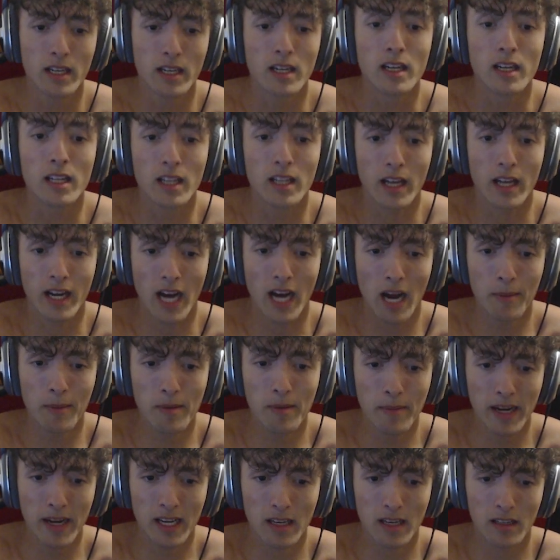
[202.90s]
like, I've been
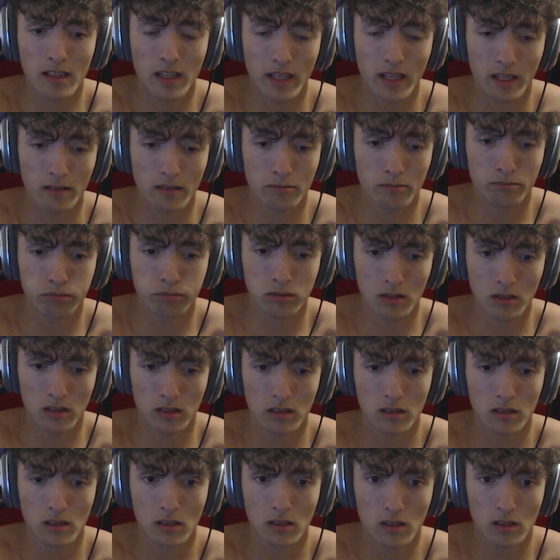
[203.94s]
making like
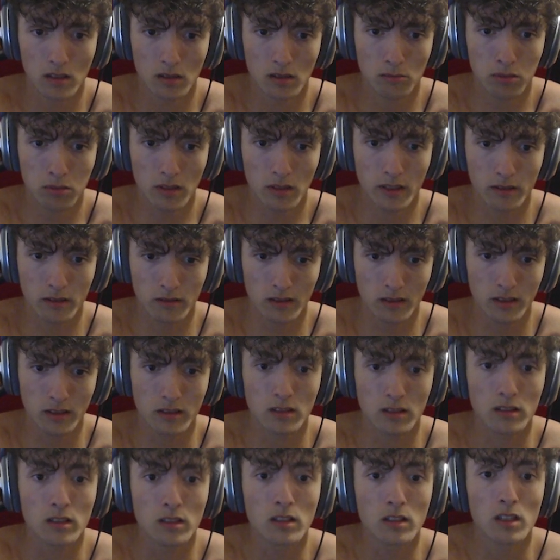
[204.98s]
pretty
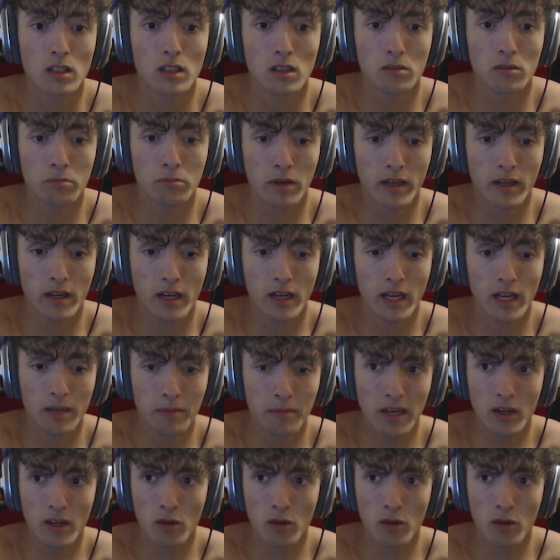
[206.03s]
crazy. But uh, it might go